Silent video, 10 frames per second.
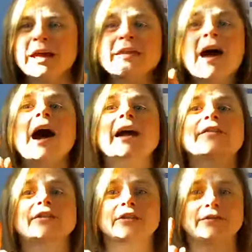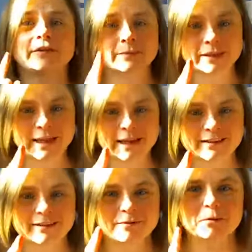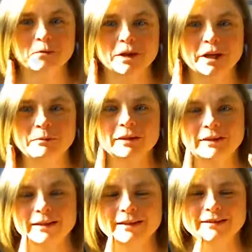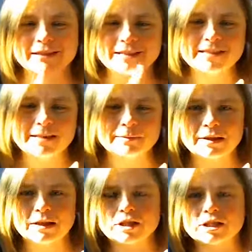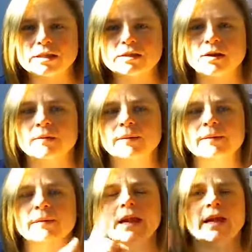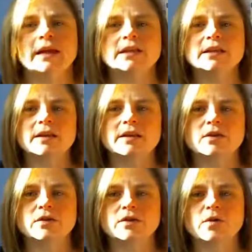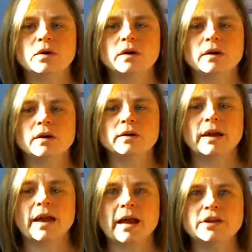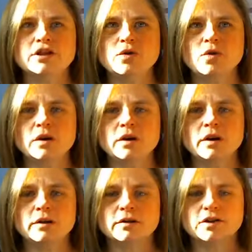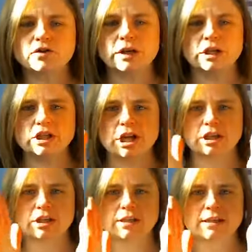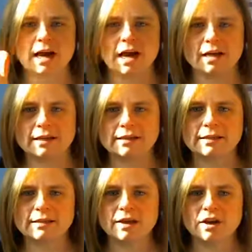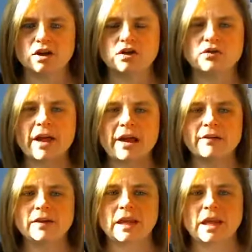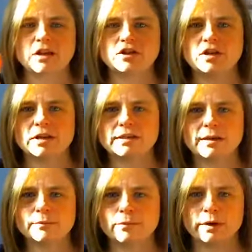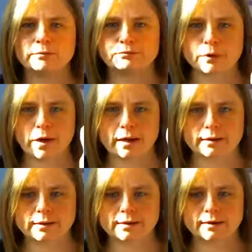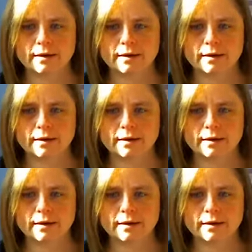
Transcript: that I have learned from Lynn, with working with Lynn, this is something that she's taught me, is, as your screen changes size, your navigation at some point breaks.